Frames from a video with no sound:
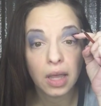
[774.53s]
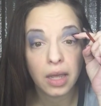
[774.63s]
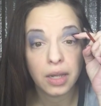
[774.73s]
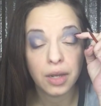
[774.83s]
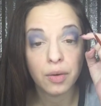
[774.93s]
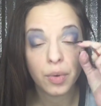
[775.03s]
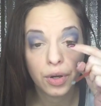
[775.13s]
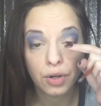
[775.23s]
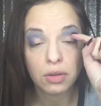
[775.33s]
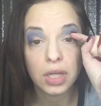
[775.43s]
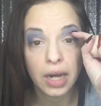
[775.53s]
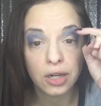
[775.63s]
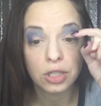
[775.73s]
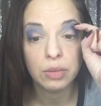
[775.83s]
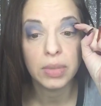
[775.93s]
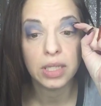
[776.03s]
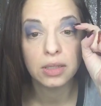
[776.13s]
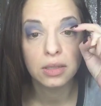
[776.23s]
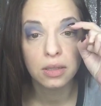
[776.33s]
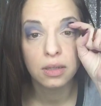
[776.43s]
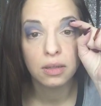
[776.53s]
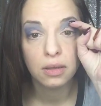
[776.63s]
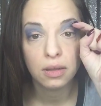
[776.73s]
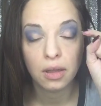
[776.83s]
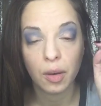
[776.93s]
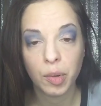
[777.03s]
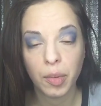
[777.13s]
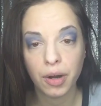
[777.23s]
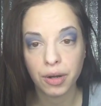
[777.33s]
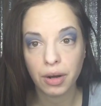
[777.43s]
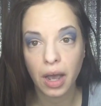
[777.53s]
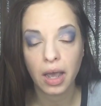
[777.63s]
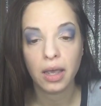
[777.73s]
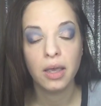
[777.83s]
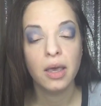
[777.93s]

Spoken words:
line here where your lid actually meets the upper part of your eye.